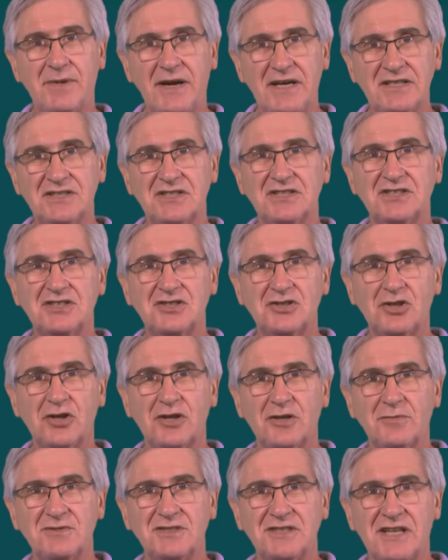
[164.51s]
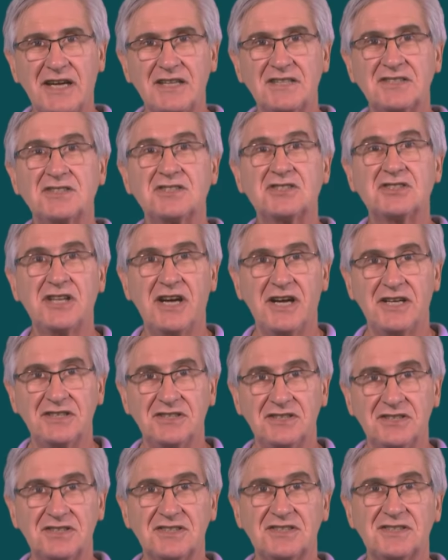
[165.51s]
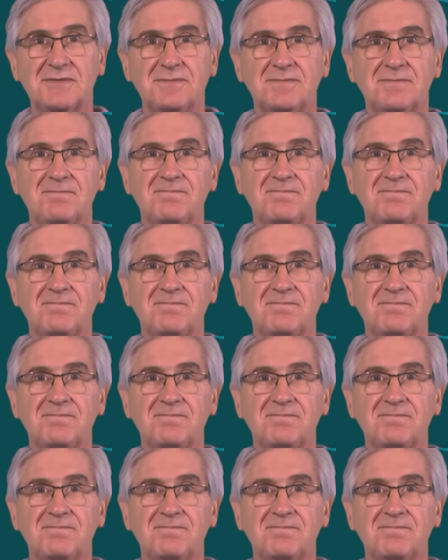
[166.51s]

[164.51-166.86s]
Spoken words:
patient's circumstance changes.